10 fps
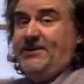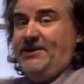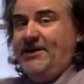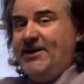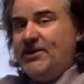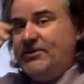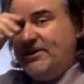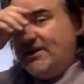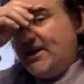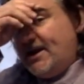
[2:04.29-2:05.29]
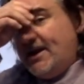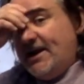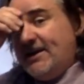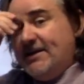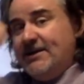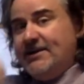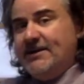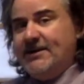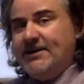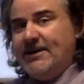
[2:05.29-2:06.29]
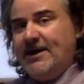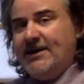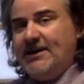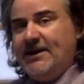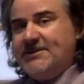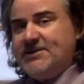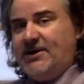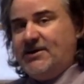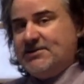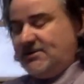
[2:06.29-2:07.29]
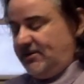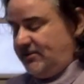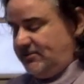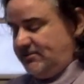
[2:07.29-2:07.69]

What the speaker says: including the cat. I'd like to also